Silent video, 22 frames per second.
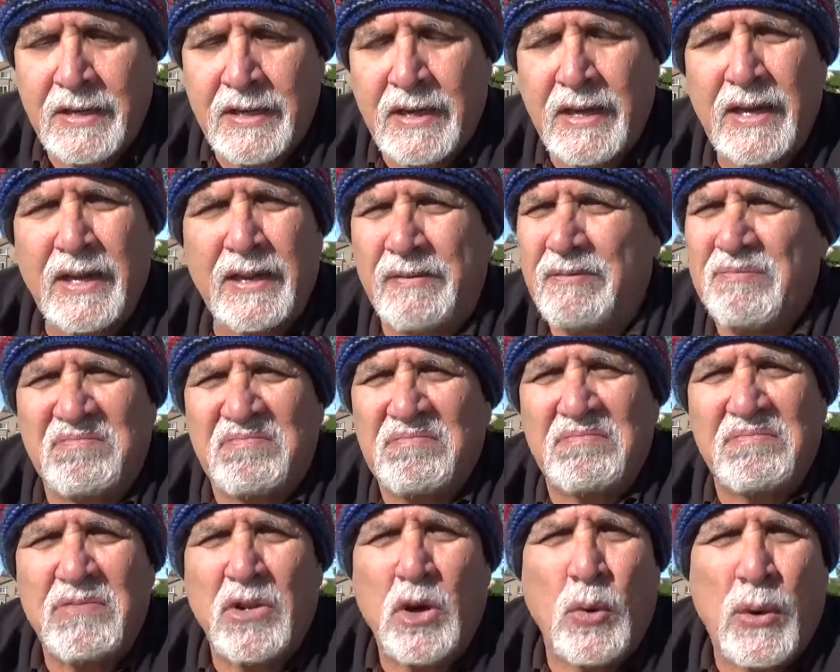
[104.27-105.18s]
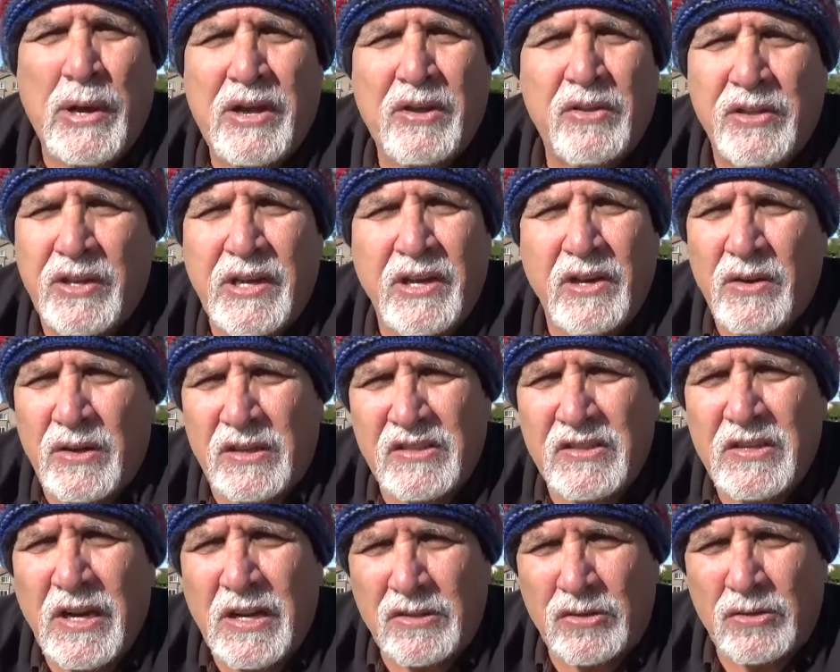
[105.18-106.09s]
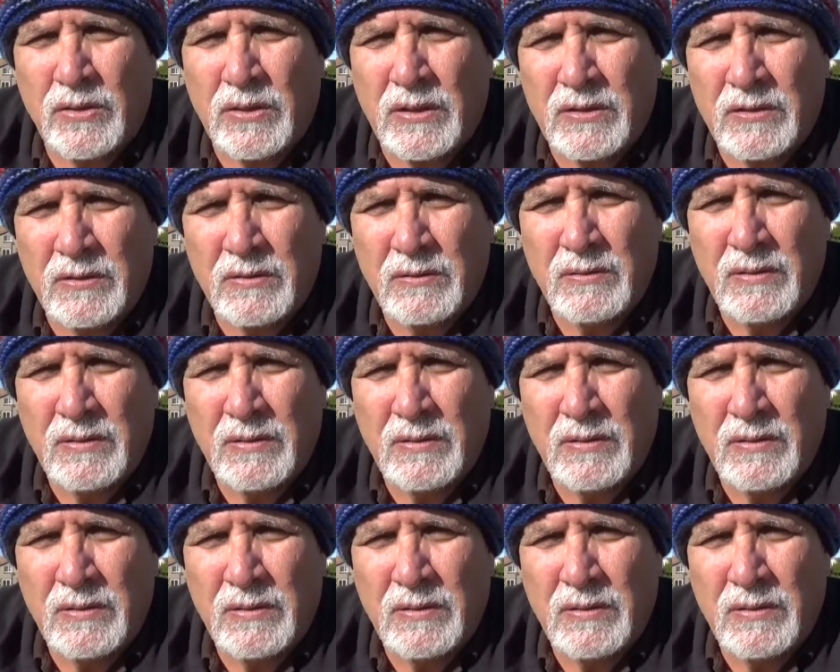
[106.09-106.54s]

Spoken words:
and no health care, etc.